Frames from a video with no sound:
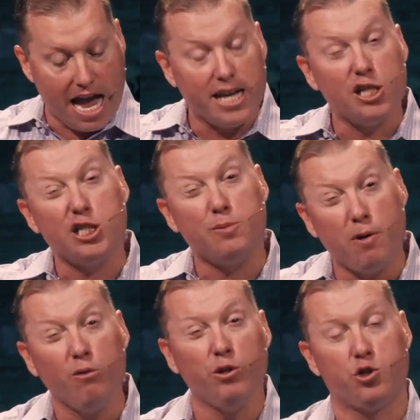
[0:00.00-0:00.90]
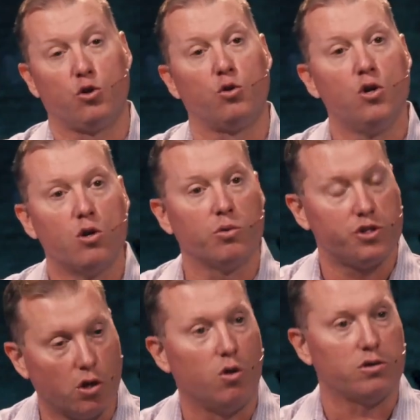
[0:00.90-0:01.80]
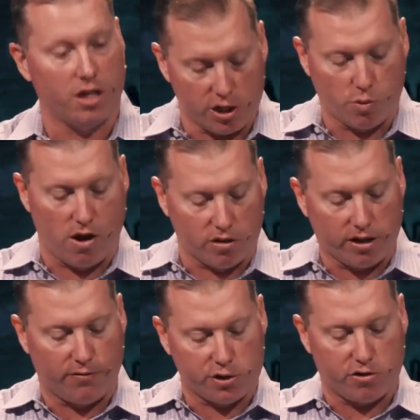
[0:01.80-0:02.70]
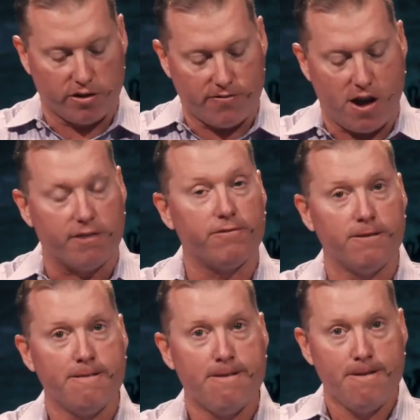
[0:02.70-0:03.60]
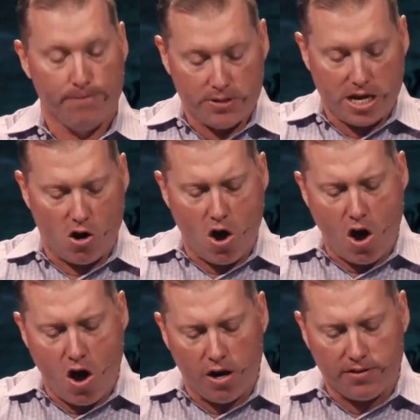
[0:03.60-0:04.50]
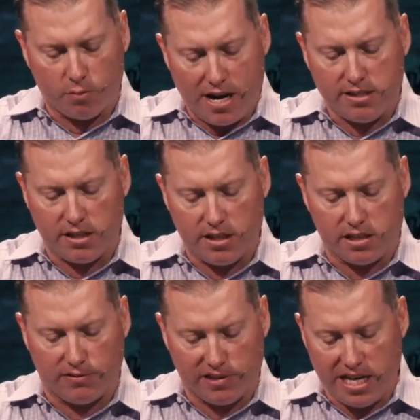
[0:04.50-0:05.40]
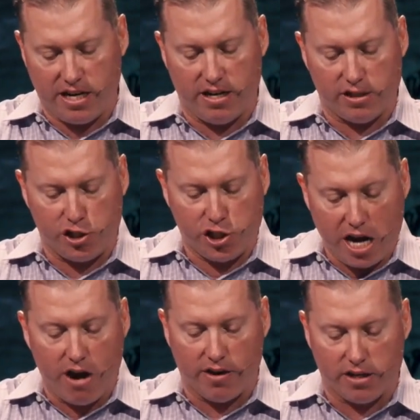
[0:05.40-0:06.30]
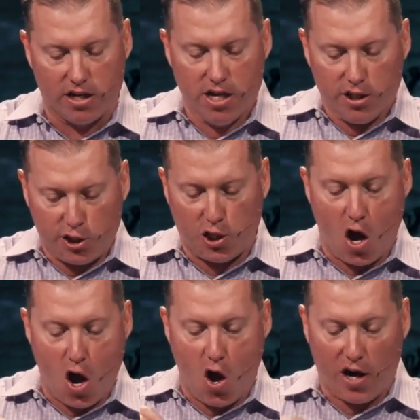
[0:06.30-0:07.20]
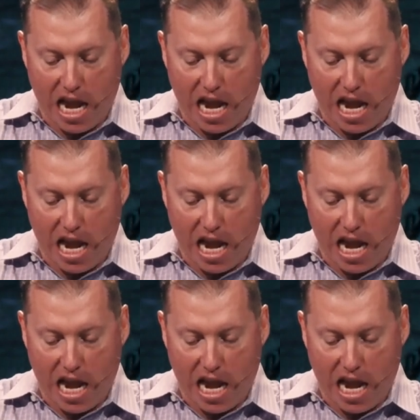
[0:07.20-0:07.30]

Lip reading: had a spiritual result as well. Look at verse 35. And all of the residents of Lydda and Sharon saw